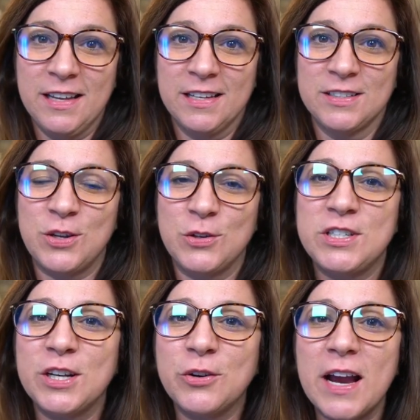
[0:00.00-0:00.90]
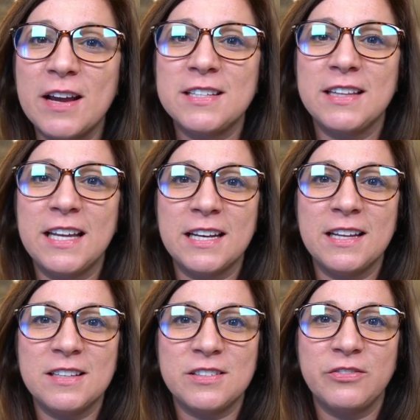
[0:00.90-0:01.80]
So stick around to the end
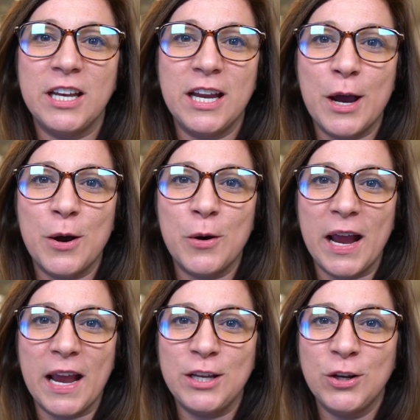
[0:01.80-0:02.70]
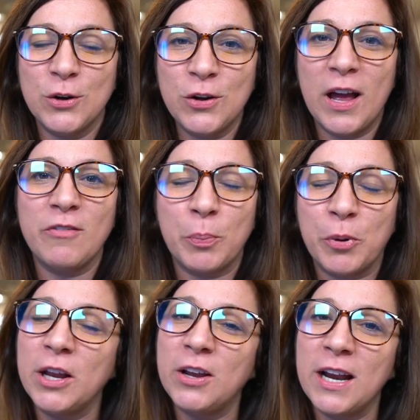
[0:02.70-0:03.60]
of this video and you'll have a
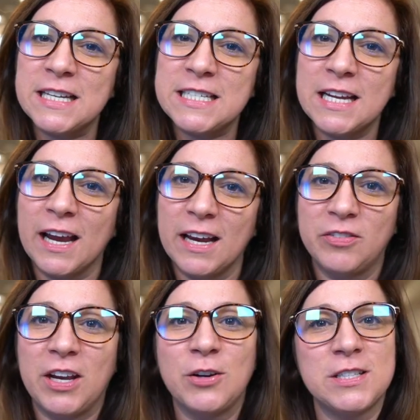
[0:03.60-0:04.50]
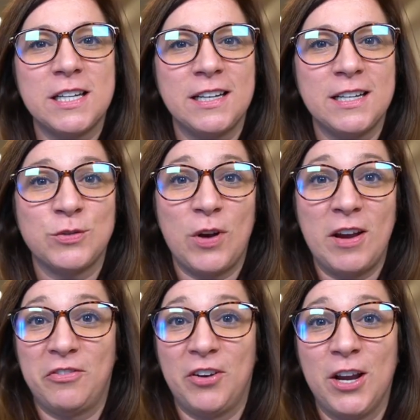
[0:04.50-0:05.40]
pretty good idea if Carrollton is
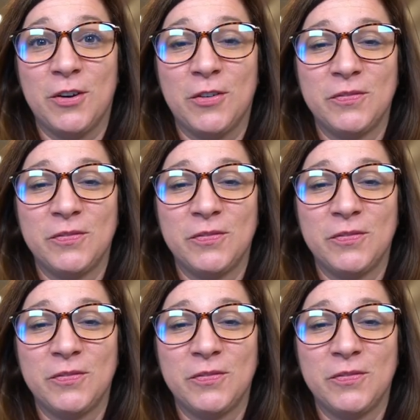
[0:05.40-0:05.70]
right for you.